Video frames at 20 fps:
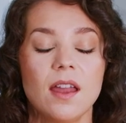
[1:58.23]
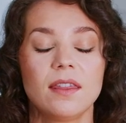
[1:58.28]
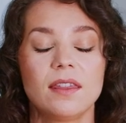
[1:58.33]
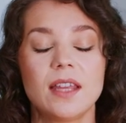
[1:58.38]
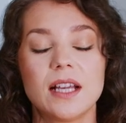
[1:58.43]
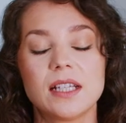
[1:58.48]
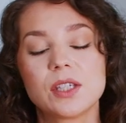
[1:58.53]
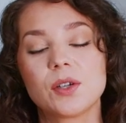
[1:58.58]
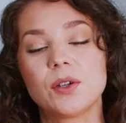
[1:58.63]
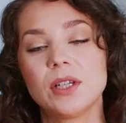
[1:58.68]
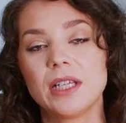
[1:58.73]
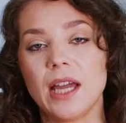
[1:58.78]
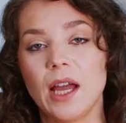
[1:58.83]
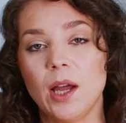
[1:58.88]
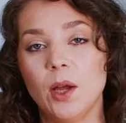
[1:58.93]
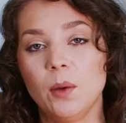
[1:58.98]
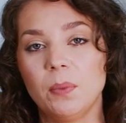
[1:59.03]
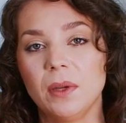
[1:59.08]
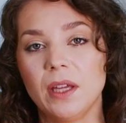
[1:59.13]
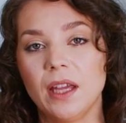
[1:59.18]
That's going to
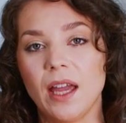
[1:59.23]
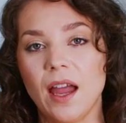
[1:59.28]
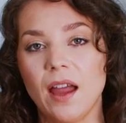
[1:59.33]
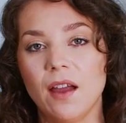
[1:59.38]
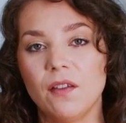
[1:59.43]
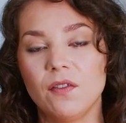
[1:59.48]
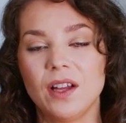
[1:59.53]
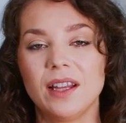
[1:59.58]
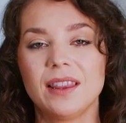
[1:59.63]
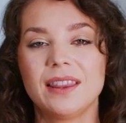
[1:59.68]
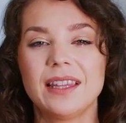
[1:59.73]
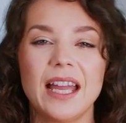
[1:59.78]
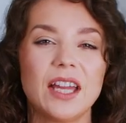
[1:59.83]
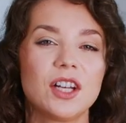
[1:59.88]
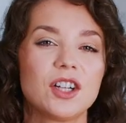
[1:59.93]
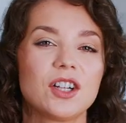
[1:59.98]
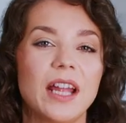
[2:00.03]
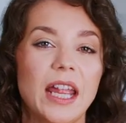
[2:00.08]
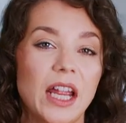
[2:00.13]
help it have a lighter,